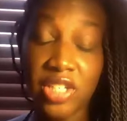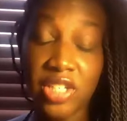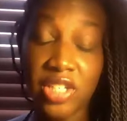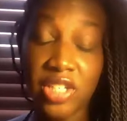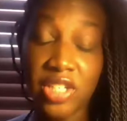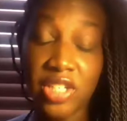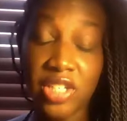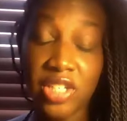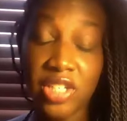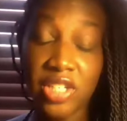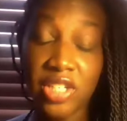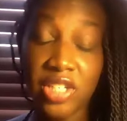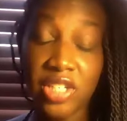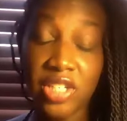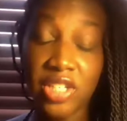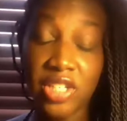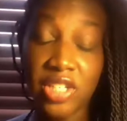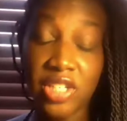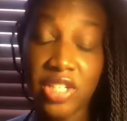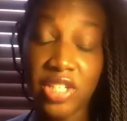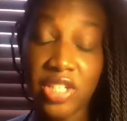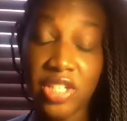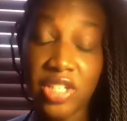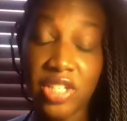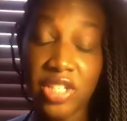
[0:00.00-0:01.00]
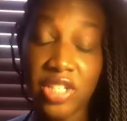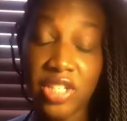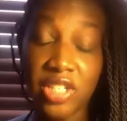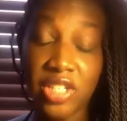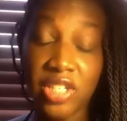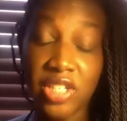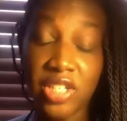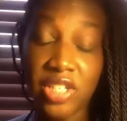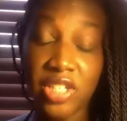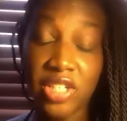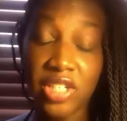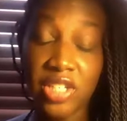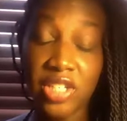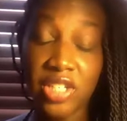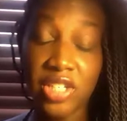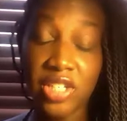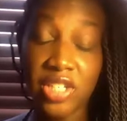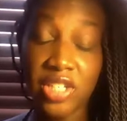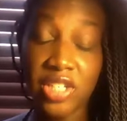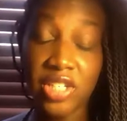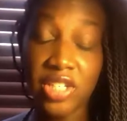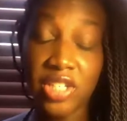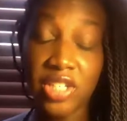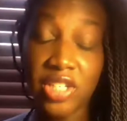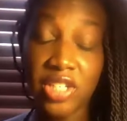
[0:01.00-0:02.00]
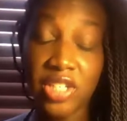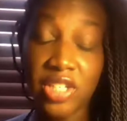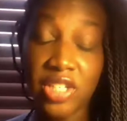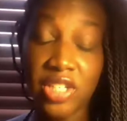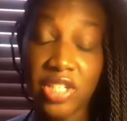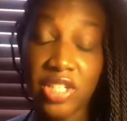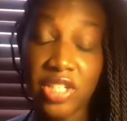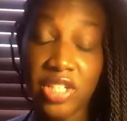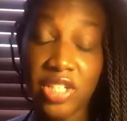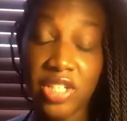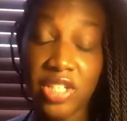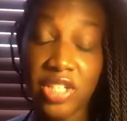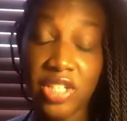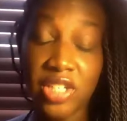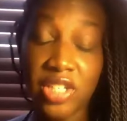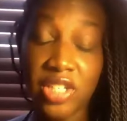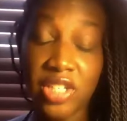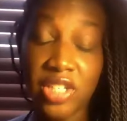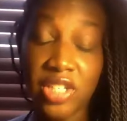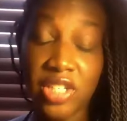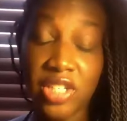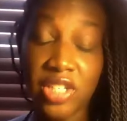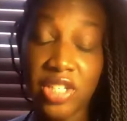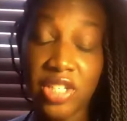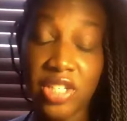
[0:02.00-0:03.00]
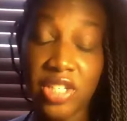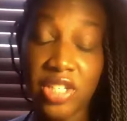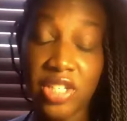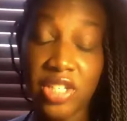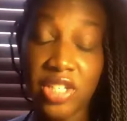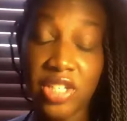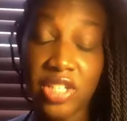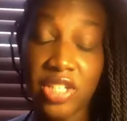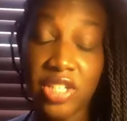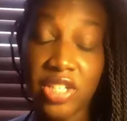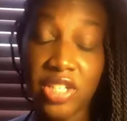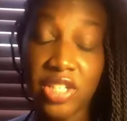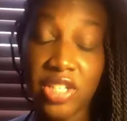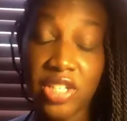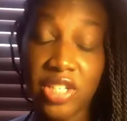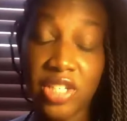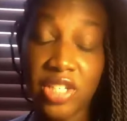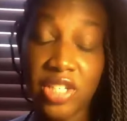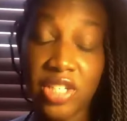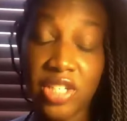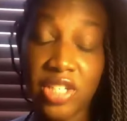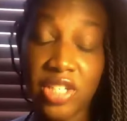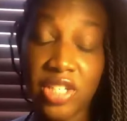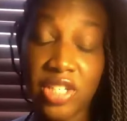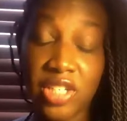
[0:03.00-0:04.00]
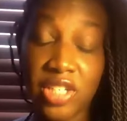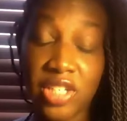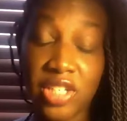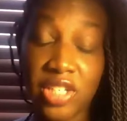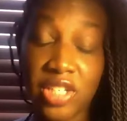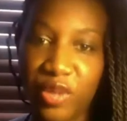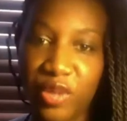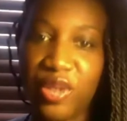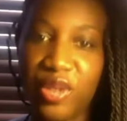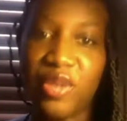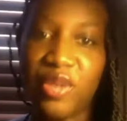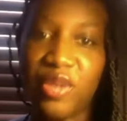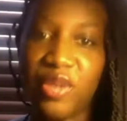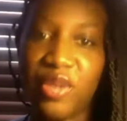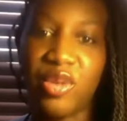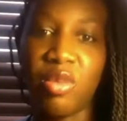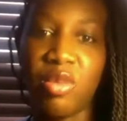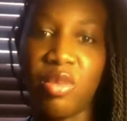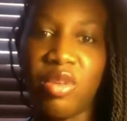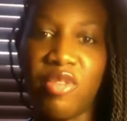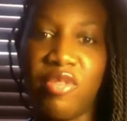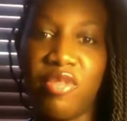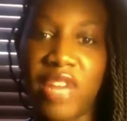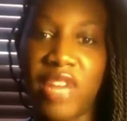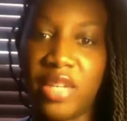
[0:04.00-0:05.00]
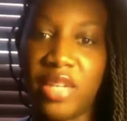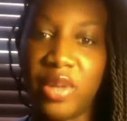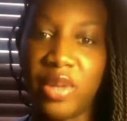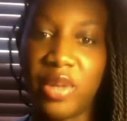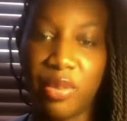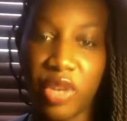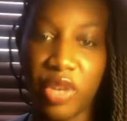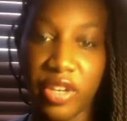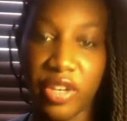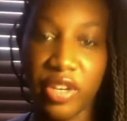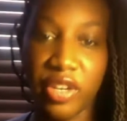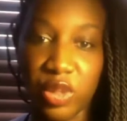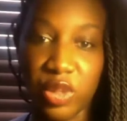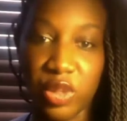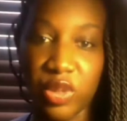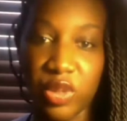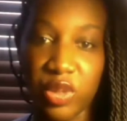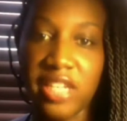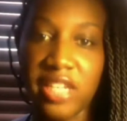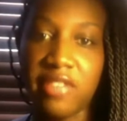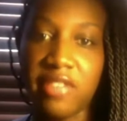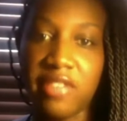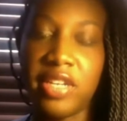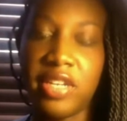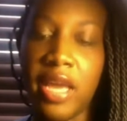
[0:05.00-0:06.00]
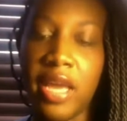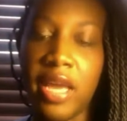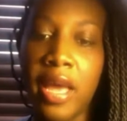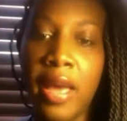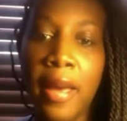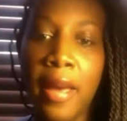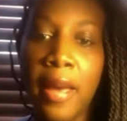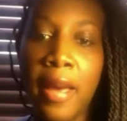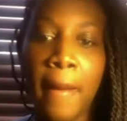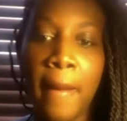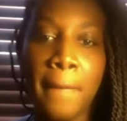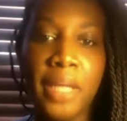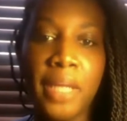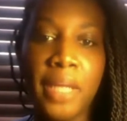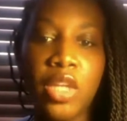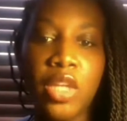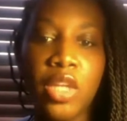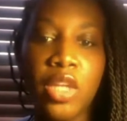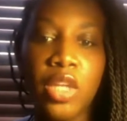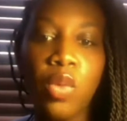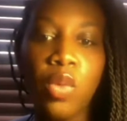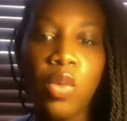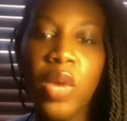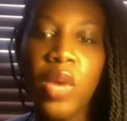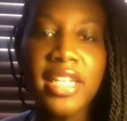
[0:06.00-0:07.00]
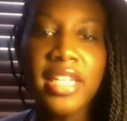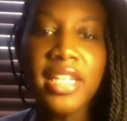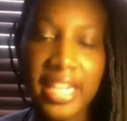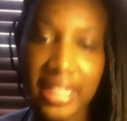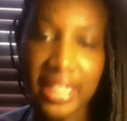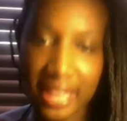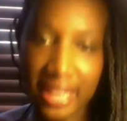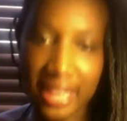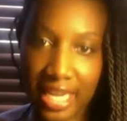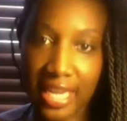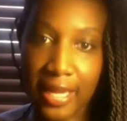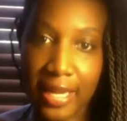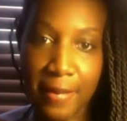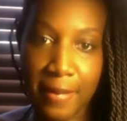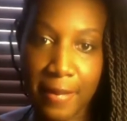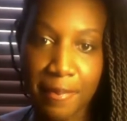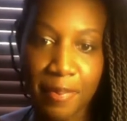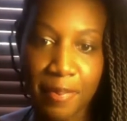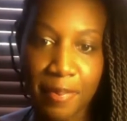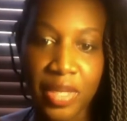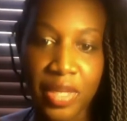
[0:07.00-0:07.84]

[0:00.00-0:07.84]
And what I've noticed about the rich was the way that they think, and I've shared this with you if you've been following Breakfast with Tiffany, but the way that they think.